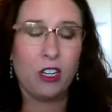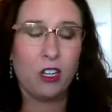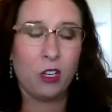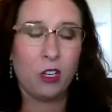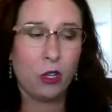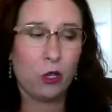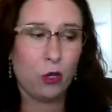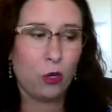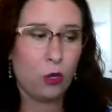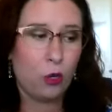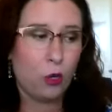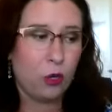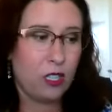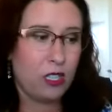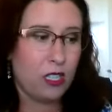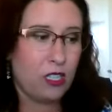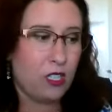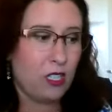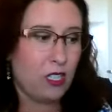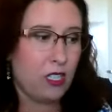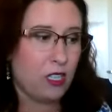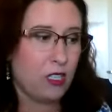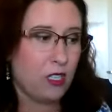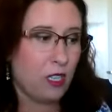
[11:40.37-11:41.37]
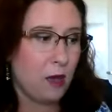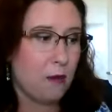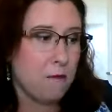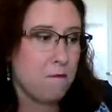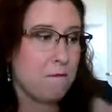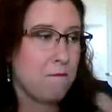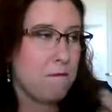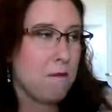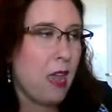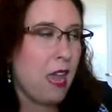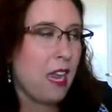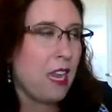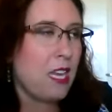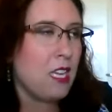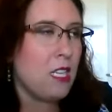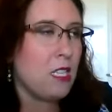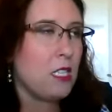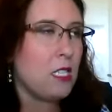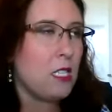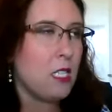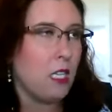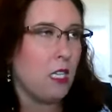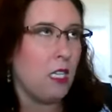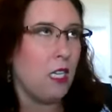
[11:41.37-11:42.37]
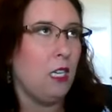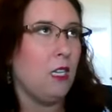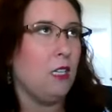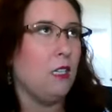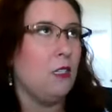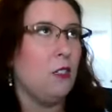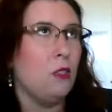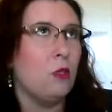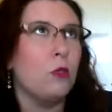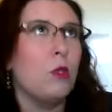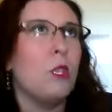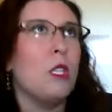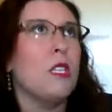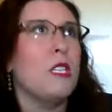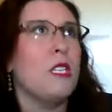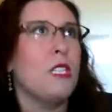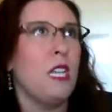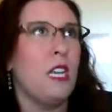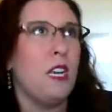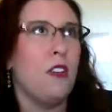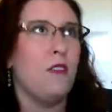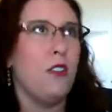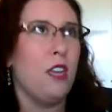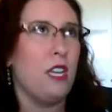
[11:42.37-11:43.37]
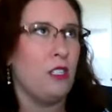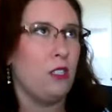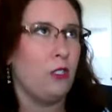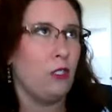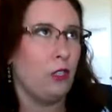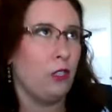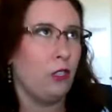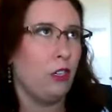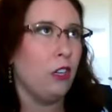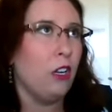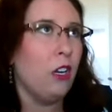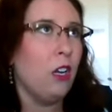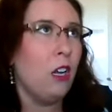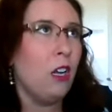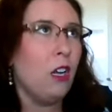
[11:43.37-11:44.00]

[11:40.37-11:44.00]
who is this amazing real estate investor,